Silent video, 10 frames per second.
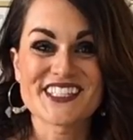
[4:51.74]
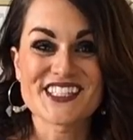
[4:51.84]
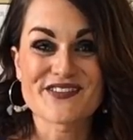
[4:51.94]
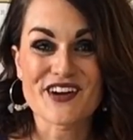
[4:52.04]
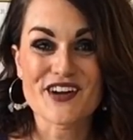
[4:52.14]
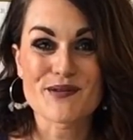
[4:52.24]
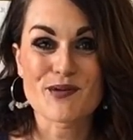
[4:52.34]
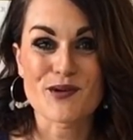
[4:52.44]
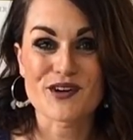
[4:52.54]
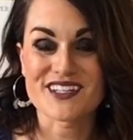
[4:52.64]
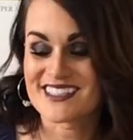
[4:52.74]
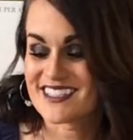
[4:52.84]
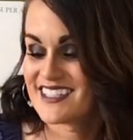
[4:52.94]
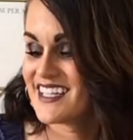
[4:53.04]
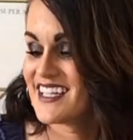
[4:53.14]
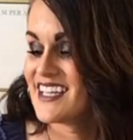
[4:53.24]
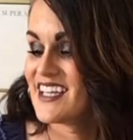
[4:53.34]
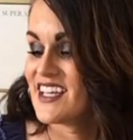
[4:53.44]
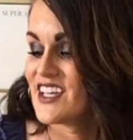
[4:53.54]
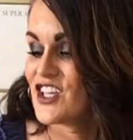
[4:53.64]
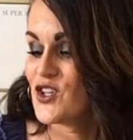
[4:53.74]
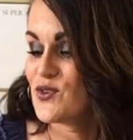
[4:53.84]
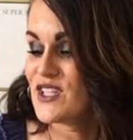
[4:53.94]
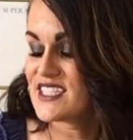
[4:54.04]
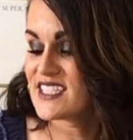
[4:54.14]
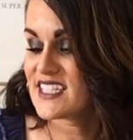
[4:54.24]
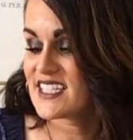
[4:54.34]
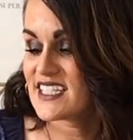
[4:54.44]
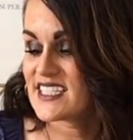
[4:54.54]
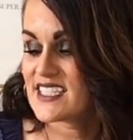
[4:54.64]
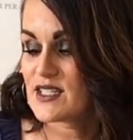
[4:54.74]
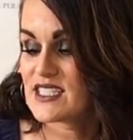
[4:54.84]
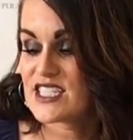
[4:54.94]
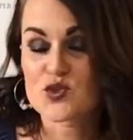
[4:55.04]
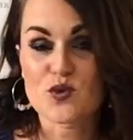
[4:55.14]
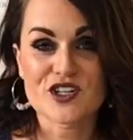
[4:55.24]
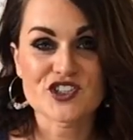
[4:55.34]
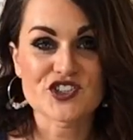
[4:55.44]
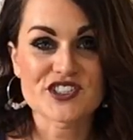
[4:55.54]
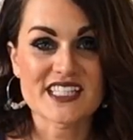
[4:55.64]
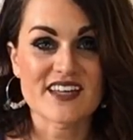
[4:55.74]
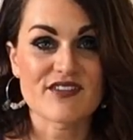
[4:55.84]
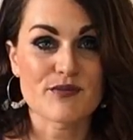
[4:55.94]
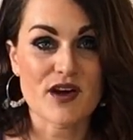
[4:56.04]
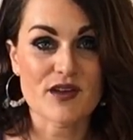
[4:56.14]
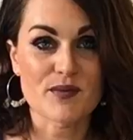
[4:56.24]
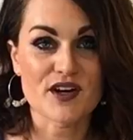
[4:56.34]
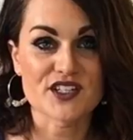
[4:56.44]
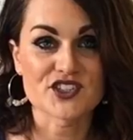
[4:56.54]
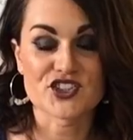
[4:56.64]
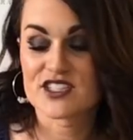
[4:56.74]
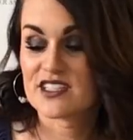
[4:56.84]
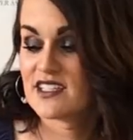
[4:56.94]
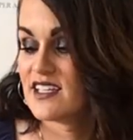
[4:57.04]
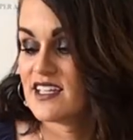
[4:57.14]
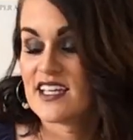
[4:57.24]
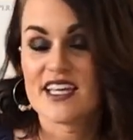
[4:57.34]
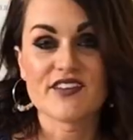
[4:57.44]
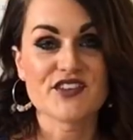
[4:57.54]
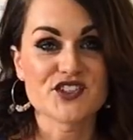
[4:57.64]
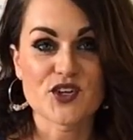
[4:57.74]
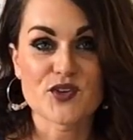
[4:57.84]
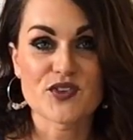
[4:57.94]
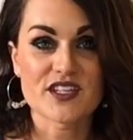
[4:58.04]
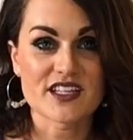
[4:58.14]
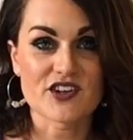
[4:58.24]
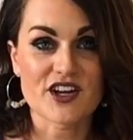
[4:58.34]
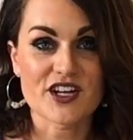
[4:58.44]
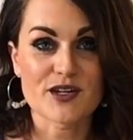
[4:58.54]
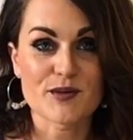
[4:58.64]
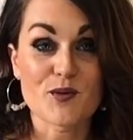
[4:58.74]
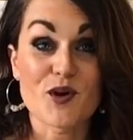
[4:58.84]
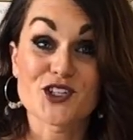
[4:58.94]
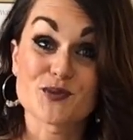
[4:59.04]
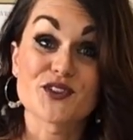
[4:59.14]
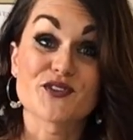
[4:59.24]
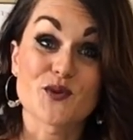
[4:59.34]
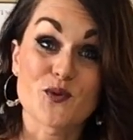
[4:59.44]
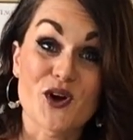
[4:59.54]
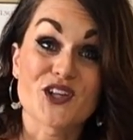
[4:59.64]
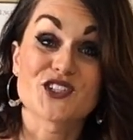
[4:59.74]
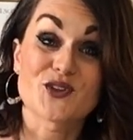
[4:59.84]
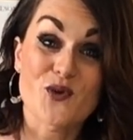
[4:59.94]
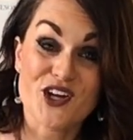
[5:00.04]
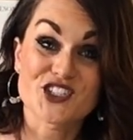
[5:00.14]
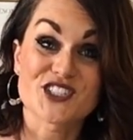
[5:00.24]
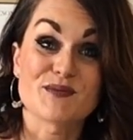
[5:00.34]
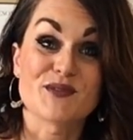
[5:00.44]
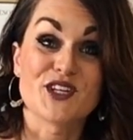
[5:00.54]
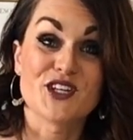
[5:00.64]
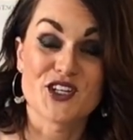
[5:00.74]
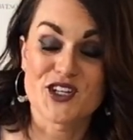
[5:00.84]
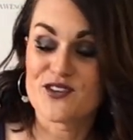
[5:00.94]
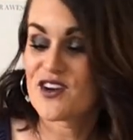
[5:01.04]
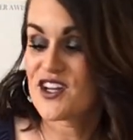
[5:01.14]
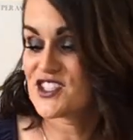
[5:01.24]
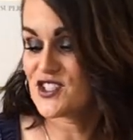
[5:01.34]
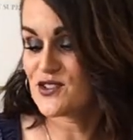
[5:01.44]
This is very important. You need to get dishwasher safe Mod Podge. If you don't, then they're not going to be washable. If you want to wash them, you've got to